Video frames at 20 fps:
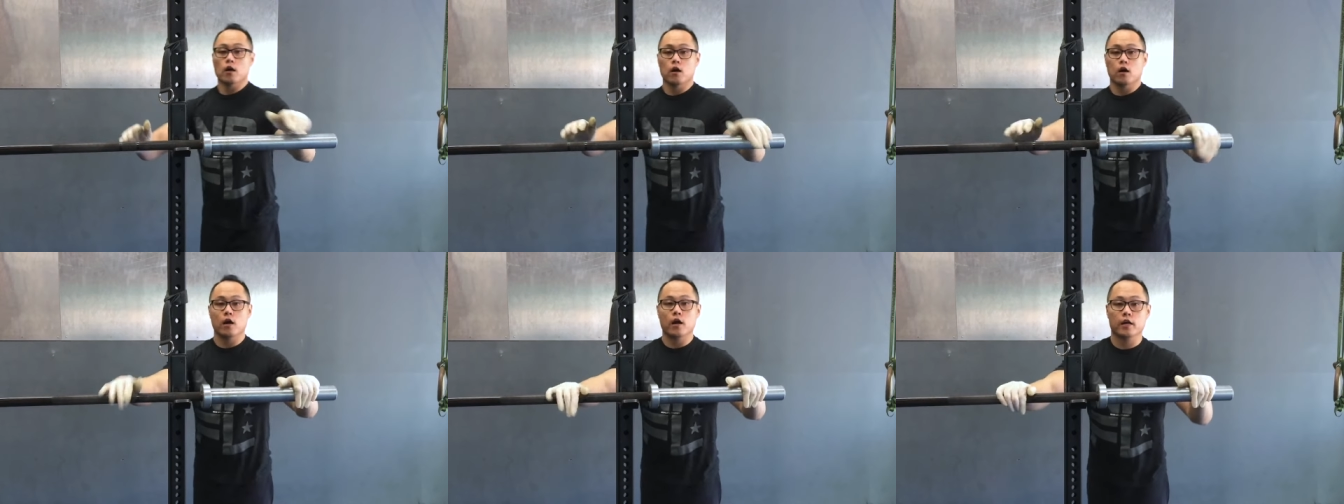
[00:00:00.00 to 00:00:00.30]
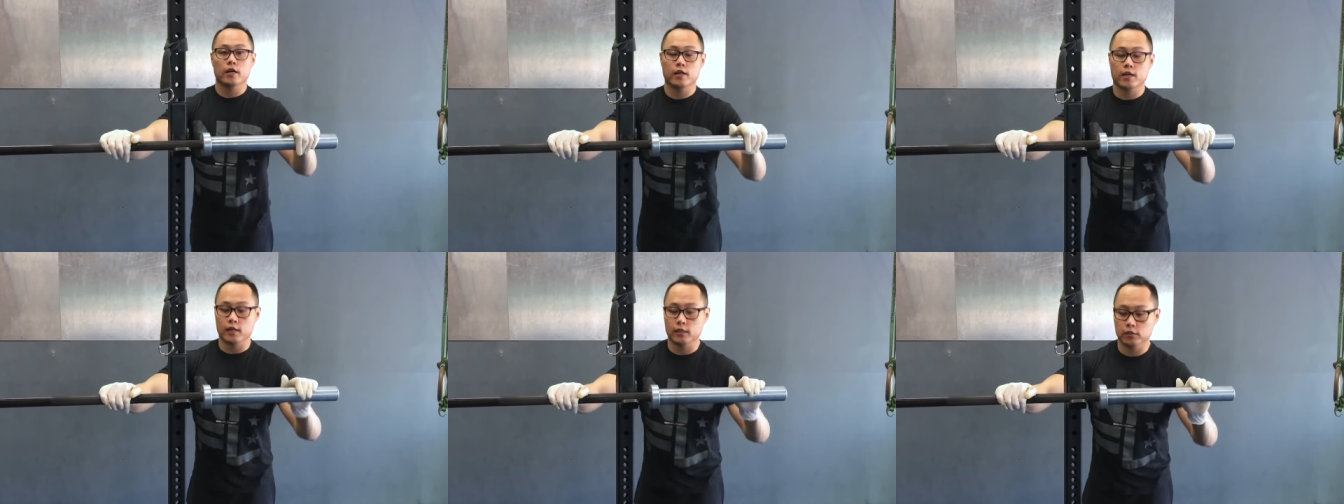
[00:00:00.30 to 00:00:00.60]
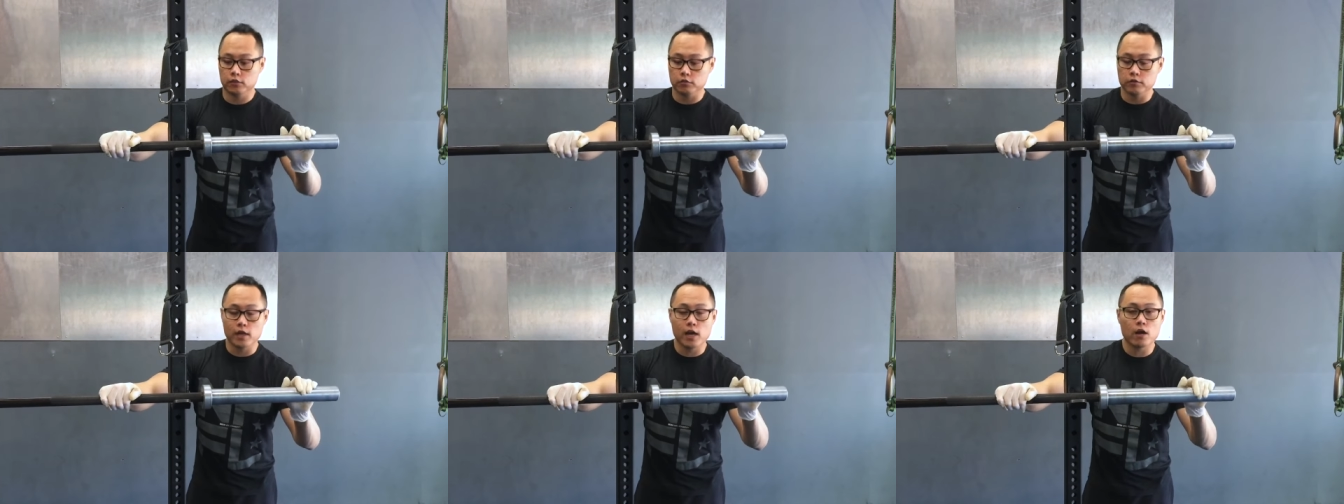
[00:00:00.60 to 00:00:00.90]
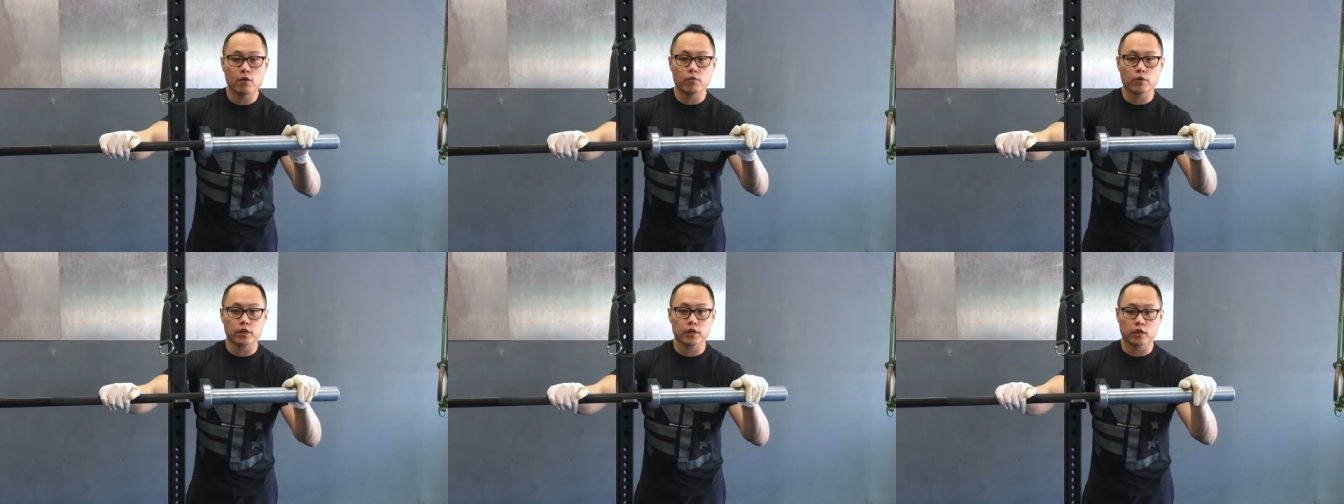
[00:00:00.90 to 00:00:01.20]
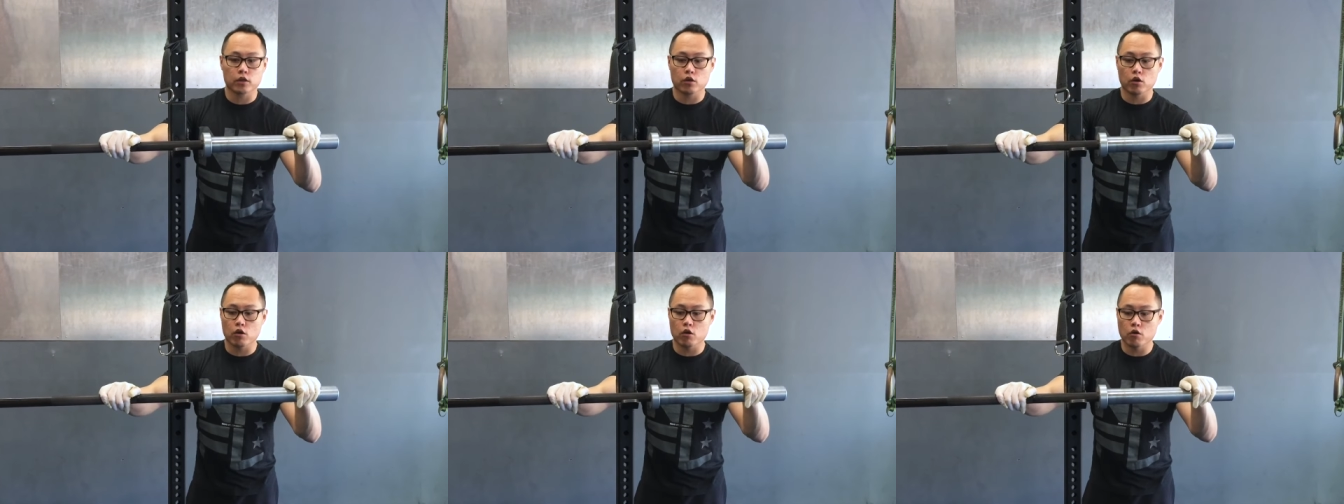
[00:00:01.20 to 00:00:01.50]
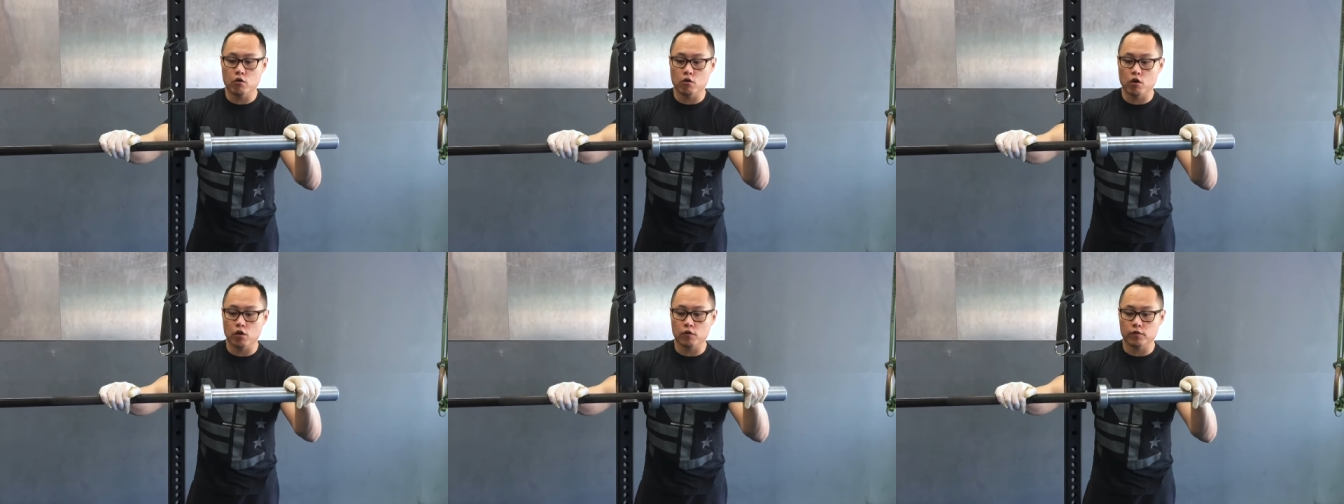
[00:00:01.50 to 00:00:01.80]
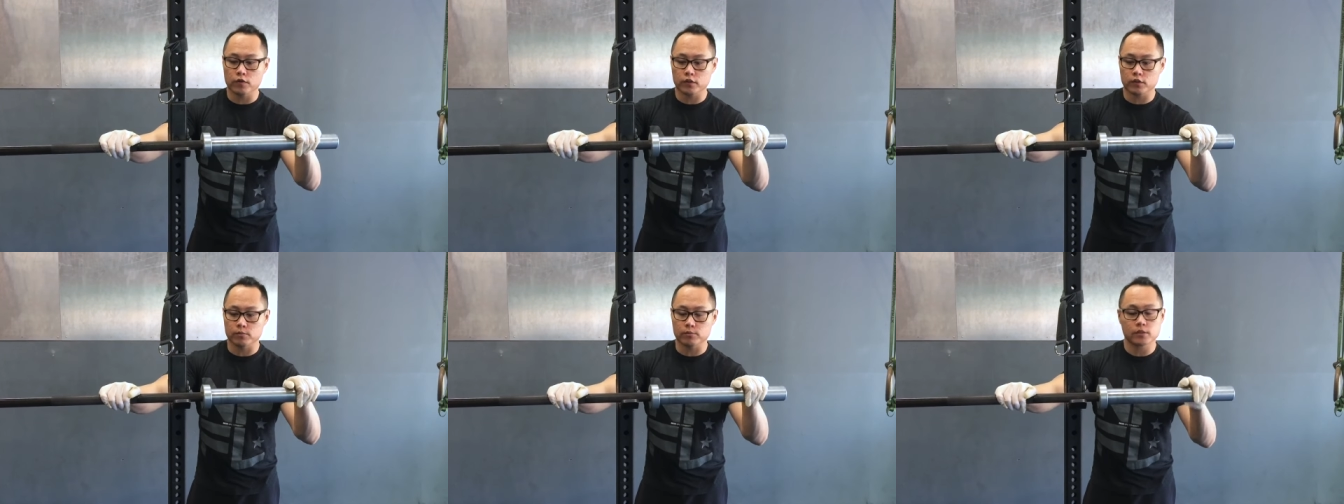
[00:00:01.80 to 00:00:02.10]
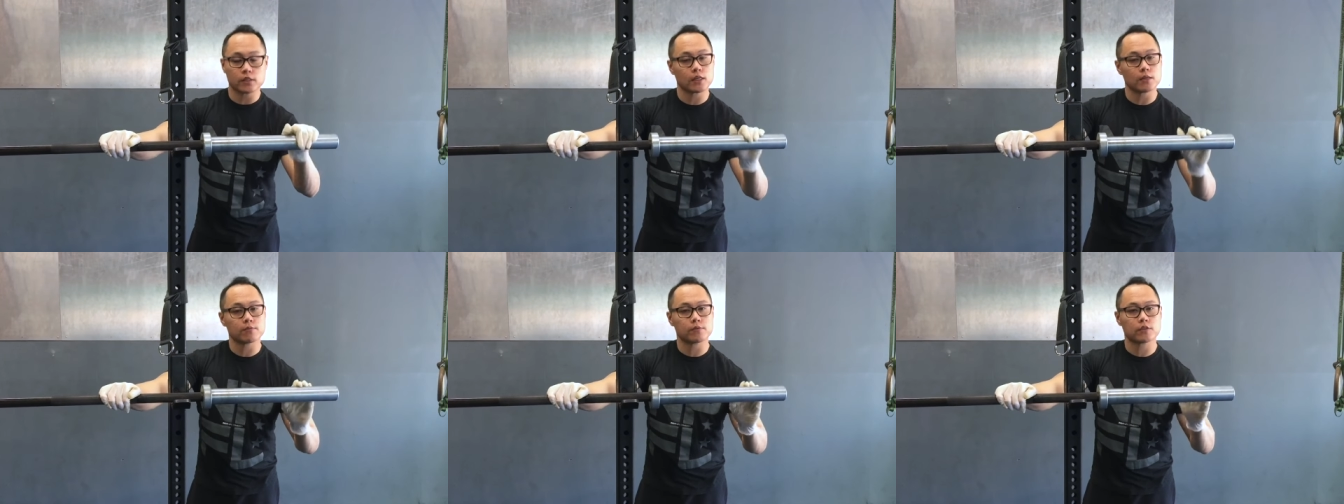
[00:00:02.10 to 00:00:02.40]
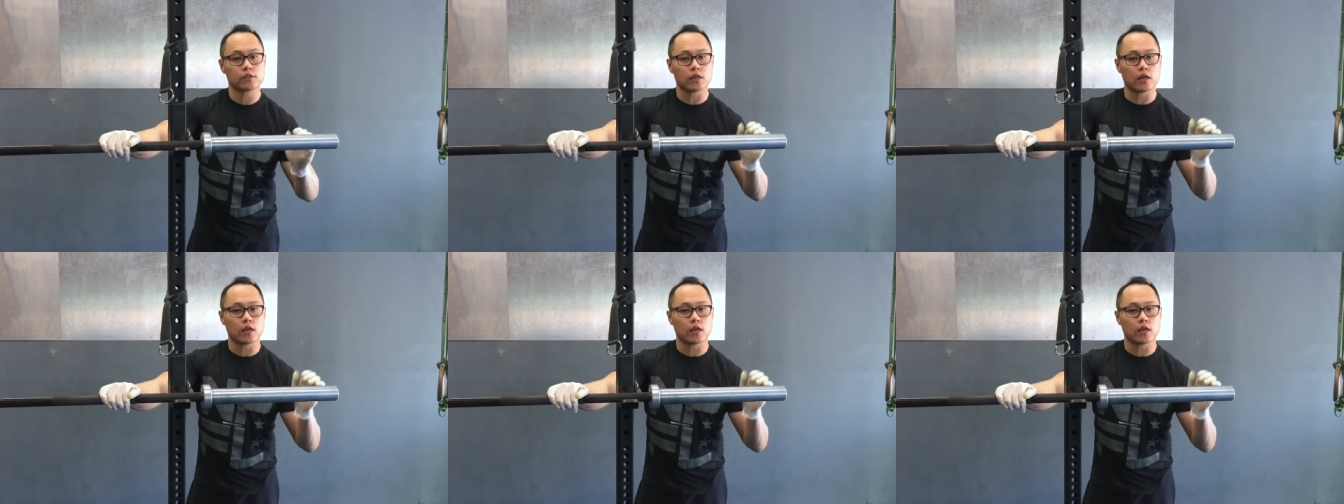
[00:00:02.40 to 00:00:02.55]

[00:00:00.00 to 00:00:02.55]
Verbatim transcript: All right guys, so now we're gonna go over some tips